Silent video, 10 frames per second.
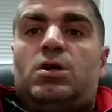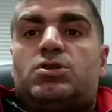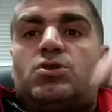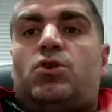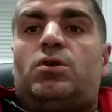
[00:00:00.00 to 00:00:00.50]

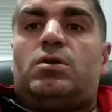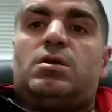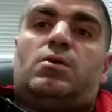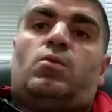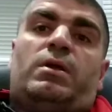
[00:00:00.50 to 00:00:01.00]
So
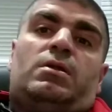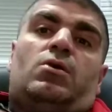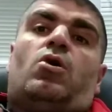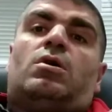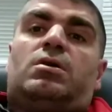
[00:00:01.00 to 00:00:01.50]
when
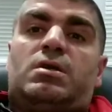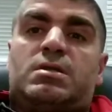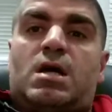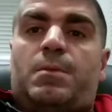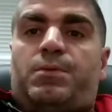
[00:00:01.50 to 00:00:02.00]
organ
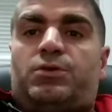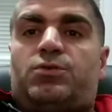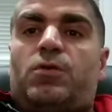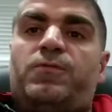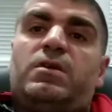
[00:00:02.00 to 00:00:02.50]
is
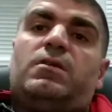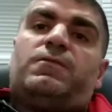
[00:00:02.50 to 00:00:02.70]
hypertrophic,